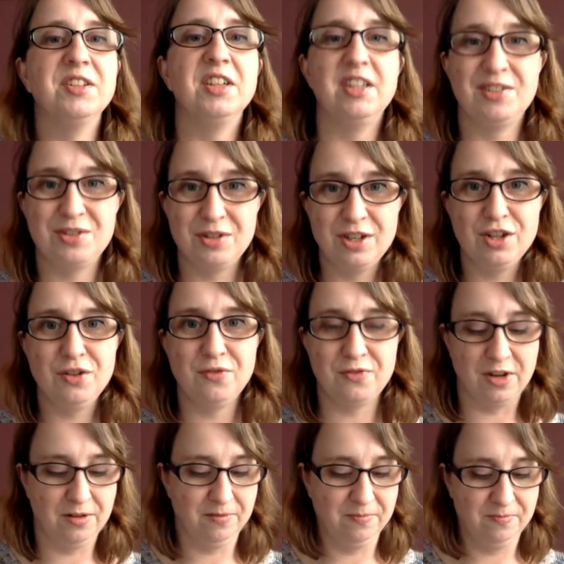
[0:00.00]
it's really
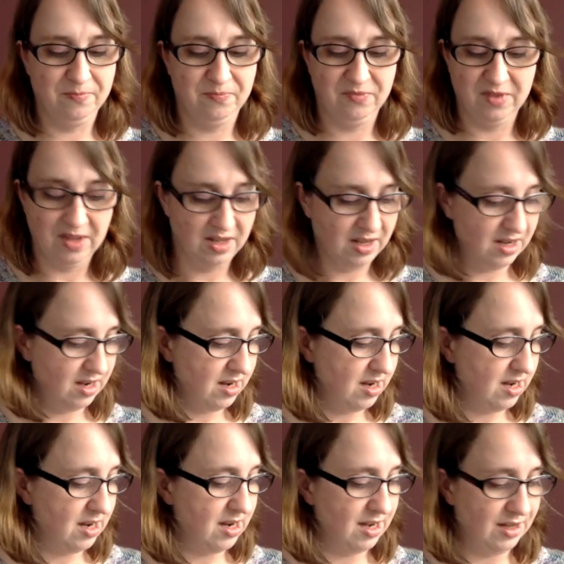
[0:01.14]
fun.
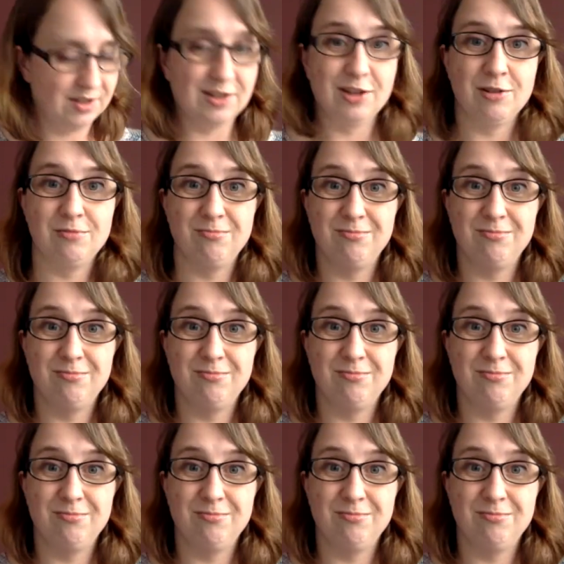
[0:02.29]
So